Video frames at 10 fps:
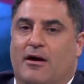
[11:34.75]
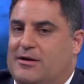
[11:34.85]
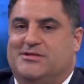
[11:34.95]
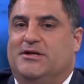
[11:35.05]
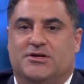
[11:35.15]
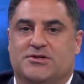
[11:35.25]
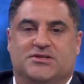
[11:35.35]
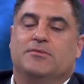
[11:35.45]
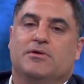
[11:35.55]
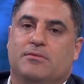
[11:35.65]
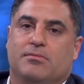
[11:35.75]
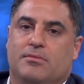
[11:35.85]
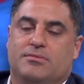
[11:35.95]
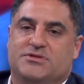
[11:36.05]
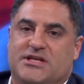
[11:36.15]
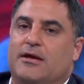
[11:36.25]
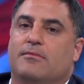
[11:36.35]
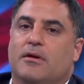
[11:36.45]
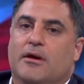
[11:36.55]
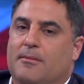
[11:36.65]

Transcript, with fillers: our Secretary of uh, State